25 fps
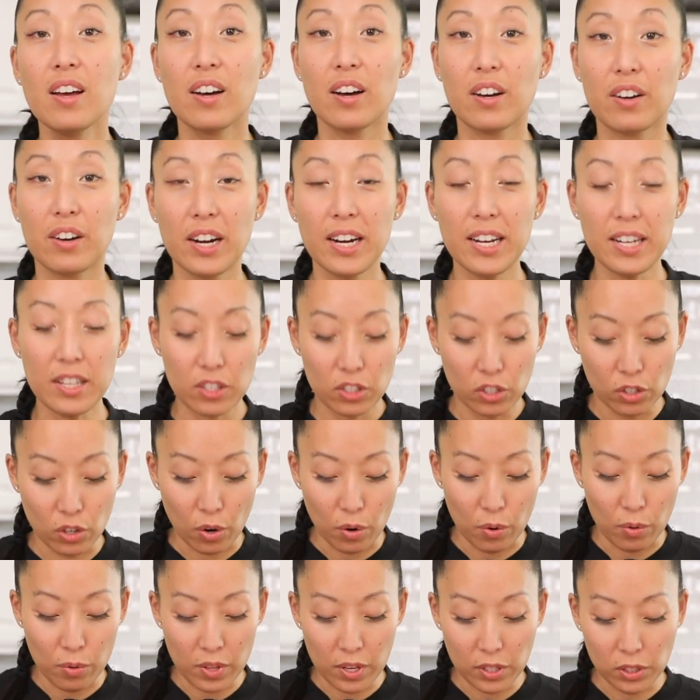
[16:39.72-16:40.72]
All right,
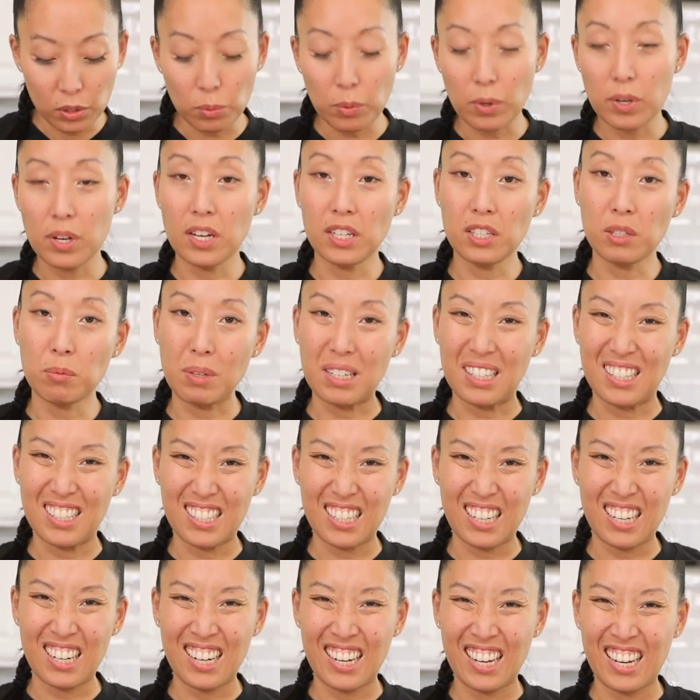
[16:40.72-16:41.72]
so this one has been
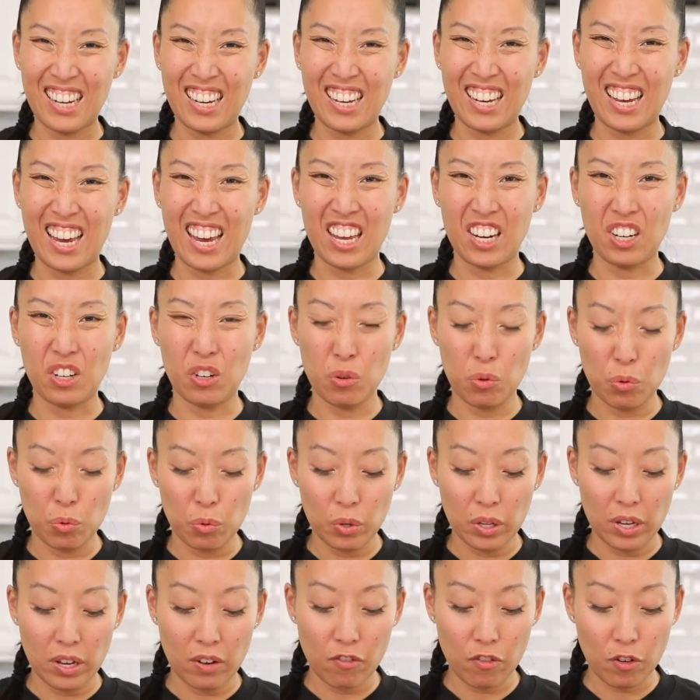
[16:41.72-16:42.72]
sitting and
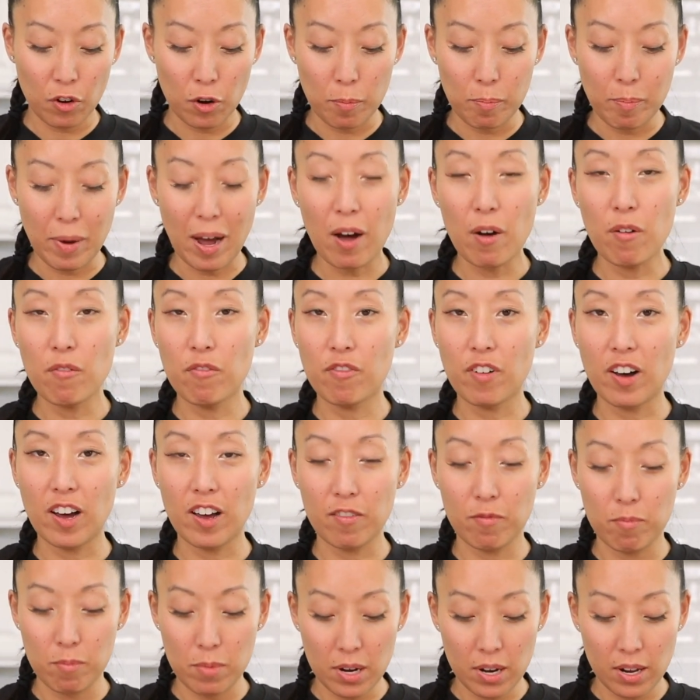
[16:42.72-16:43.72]
cooling for about
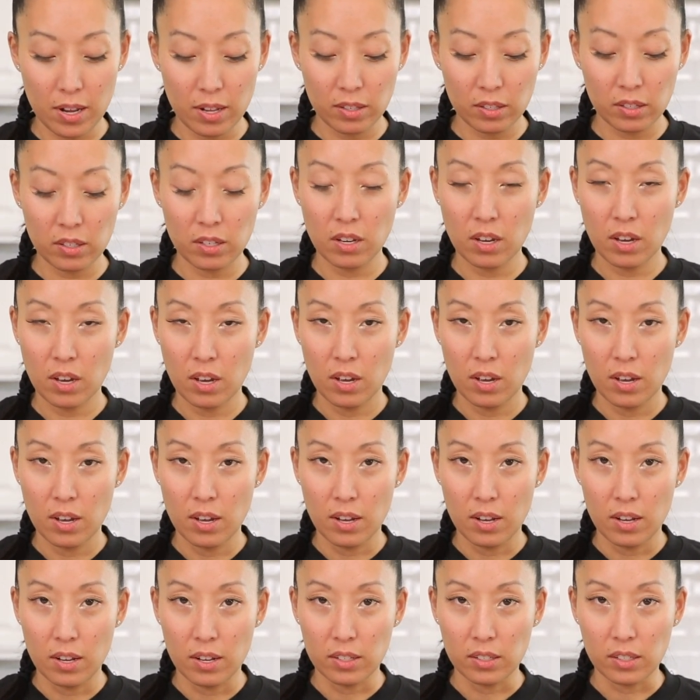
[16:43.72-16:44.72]
5 minutes.
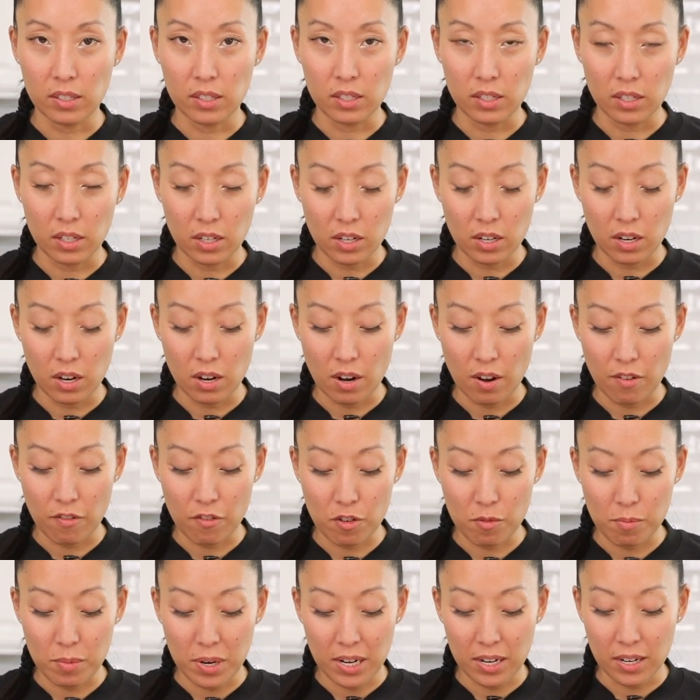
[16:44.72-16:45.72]
It's good enough
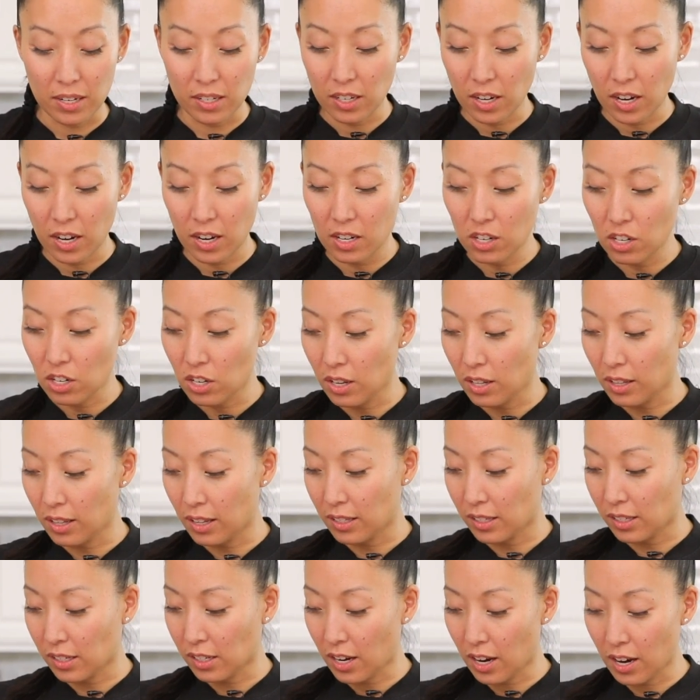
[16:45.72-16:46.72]
for me to touch.
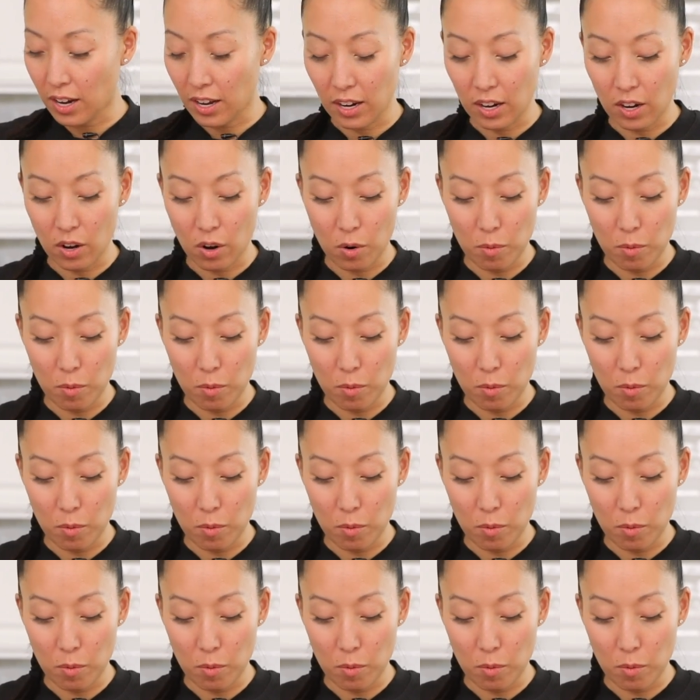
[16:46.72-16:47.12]
Let's cut it